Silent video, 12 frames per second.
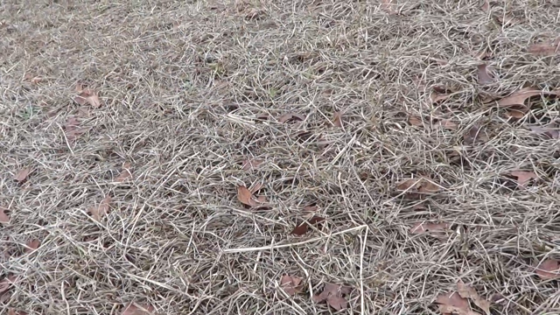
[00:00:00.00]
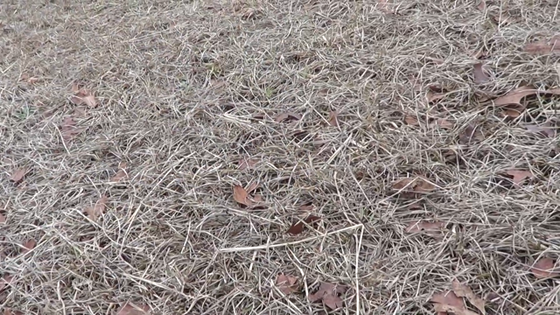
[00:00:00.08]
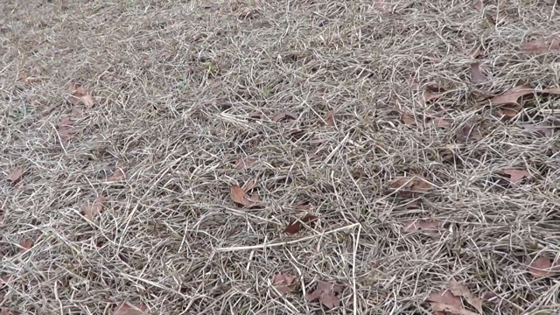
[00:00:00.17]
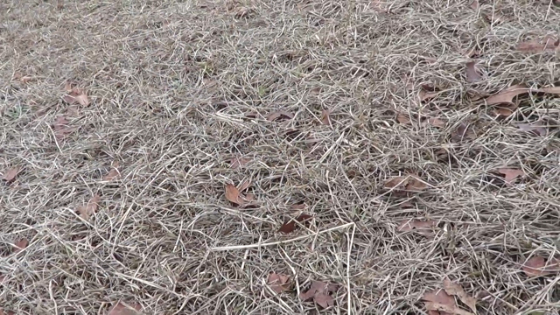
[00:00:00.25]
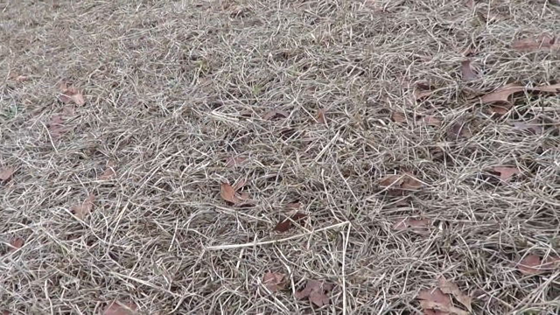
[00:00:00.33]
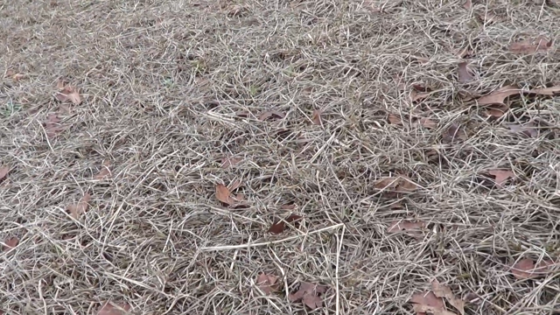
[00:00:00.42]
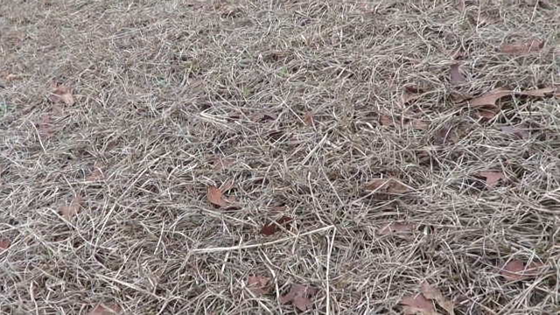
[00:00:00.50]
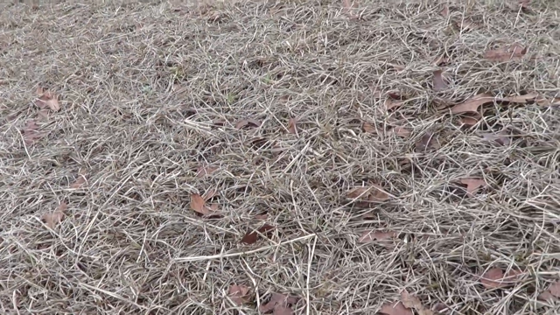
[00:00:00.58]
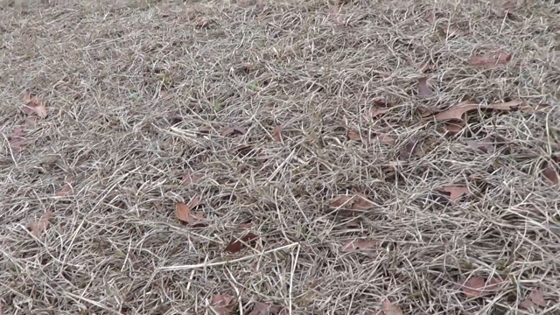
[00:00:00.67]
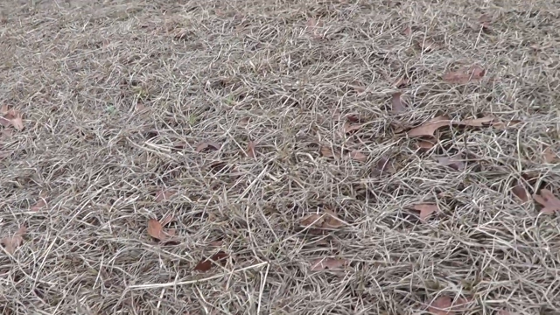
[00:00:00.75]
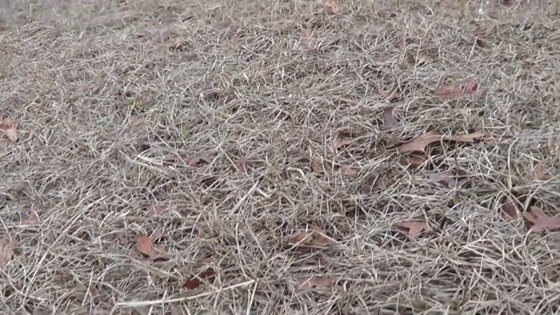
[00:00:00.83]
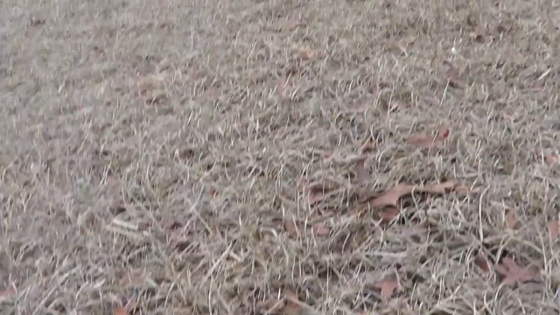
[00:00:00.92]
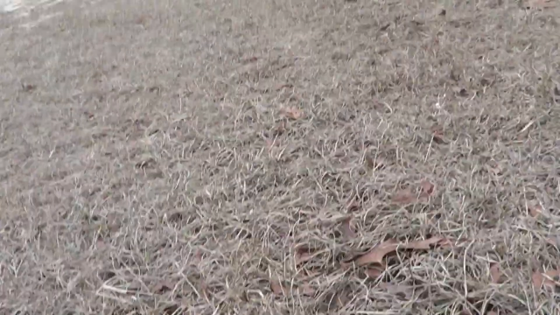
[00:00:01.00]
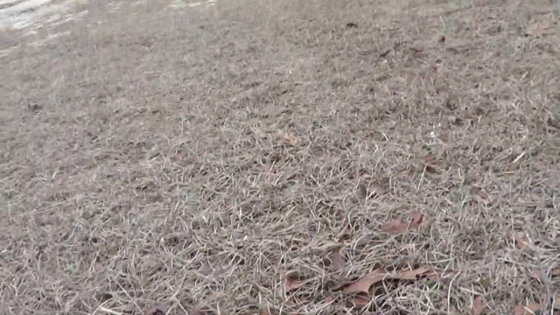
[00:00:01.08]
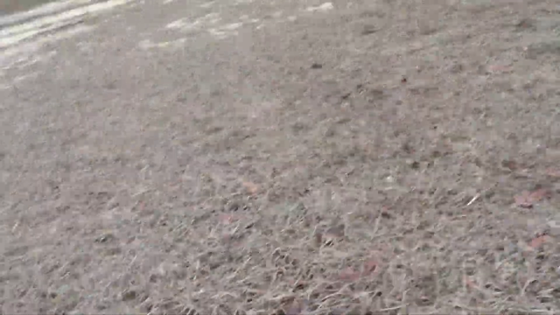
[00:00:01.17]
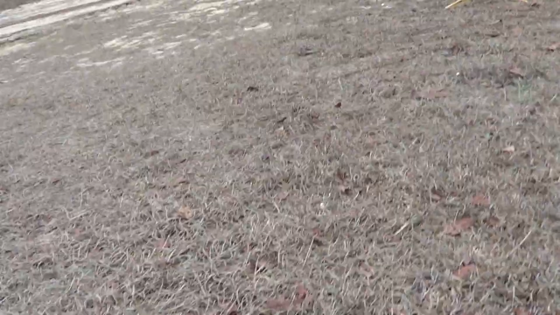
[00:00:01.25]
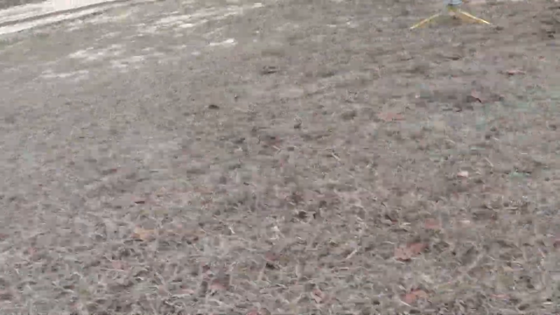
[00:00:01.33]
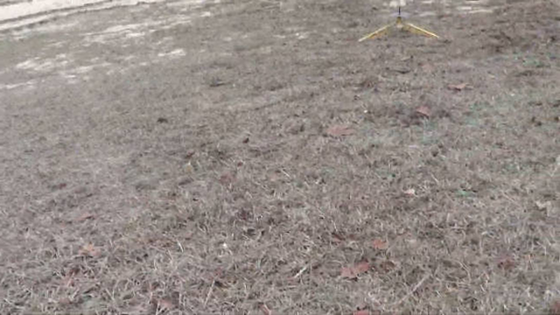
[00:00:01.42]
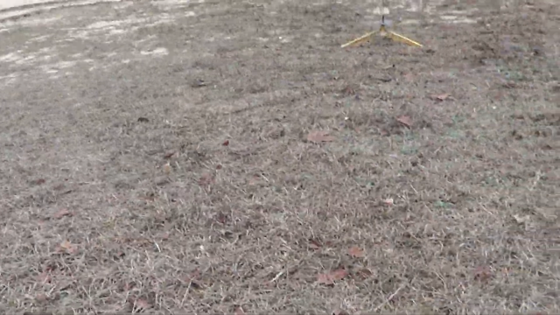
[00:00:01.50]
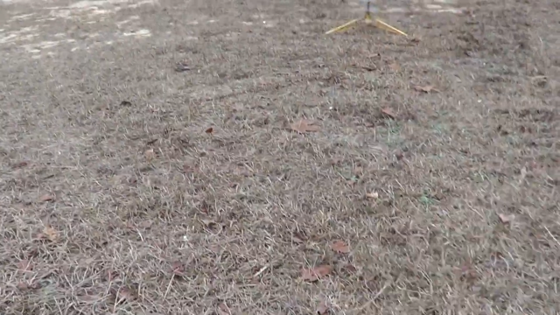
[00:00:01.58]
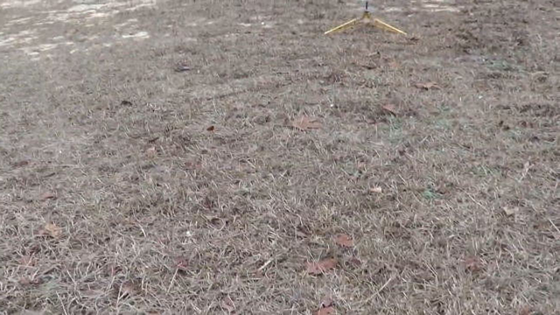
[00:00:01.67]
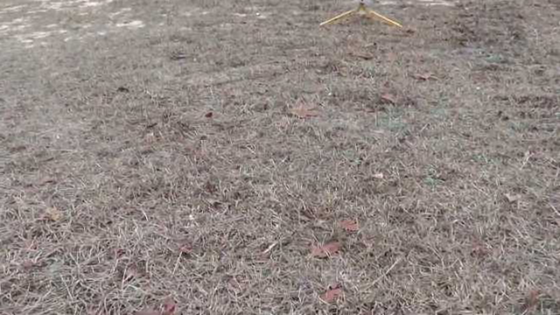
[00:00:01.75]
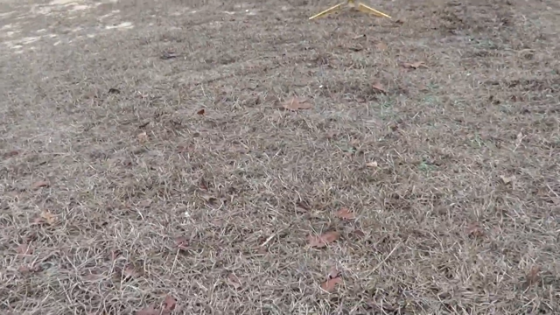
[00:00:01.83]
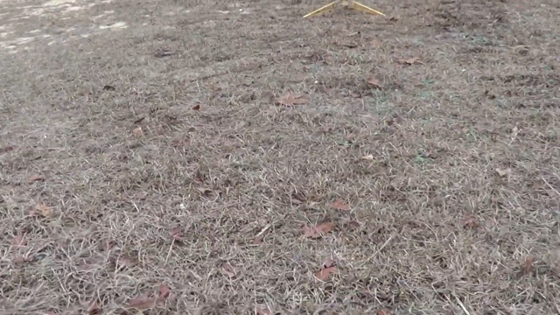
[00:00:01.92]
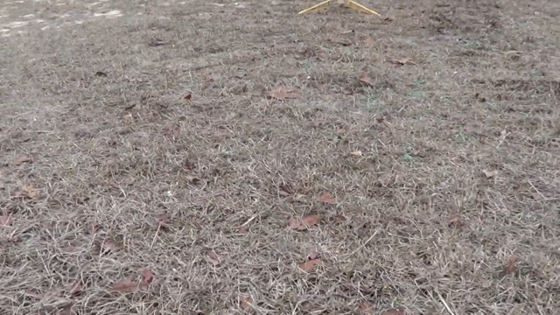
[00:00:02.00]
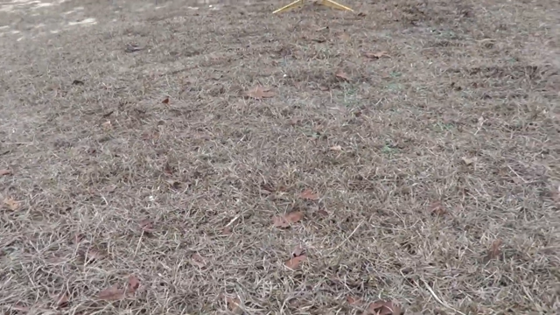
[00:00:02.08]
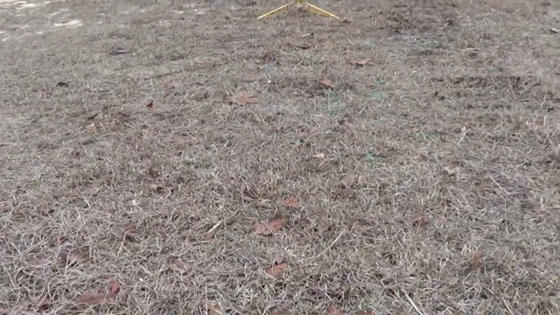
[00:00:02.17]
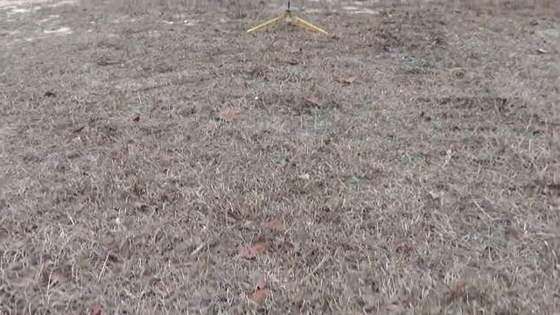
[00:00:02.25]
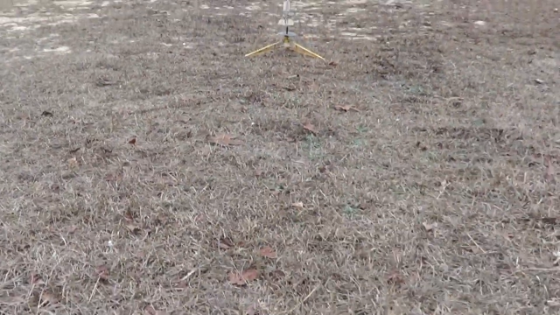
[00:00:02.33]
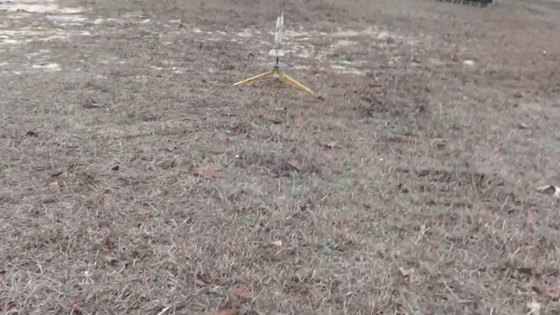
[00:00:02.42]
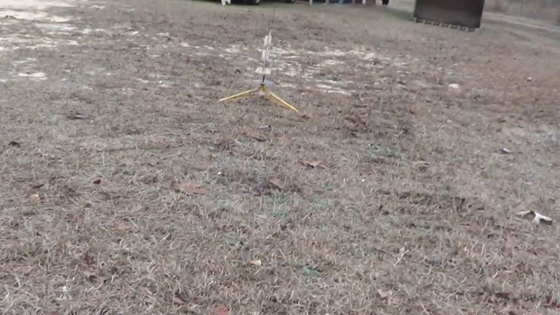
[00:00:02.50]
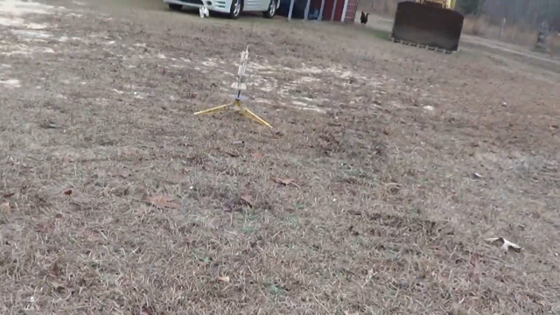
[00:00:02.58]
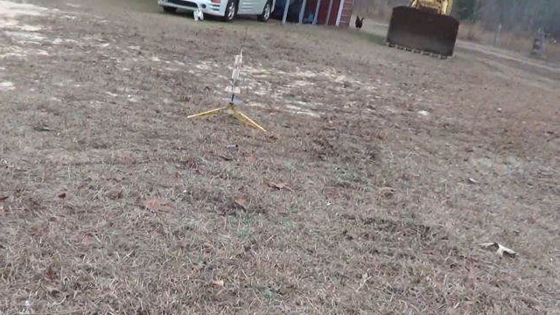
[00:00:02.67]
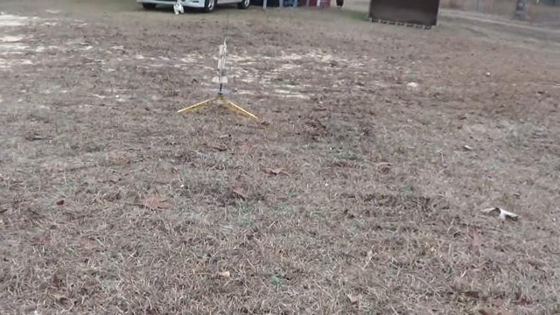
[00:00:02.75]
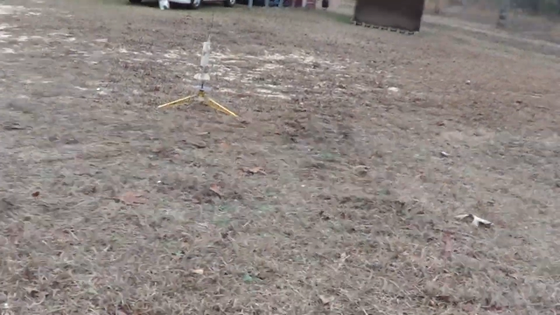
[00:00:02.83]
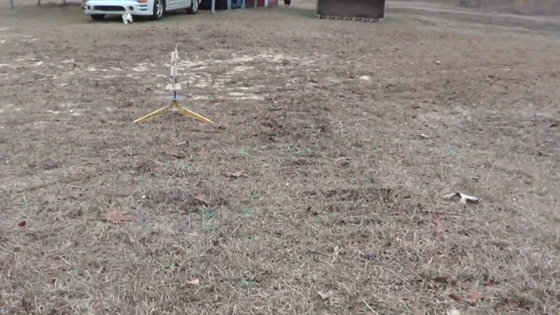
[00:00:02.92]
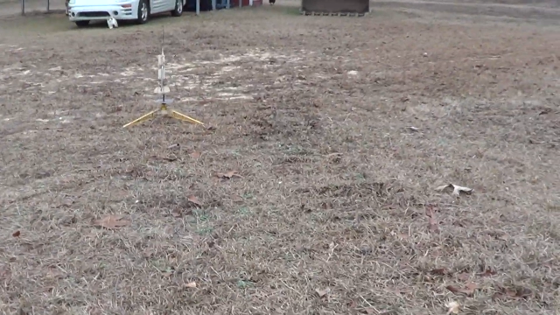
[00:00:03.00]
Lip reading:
(no speaker visible)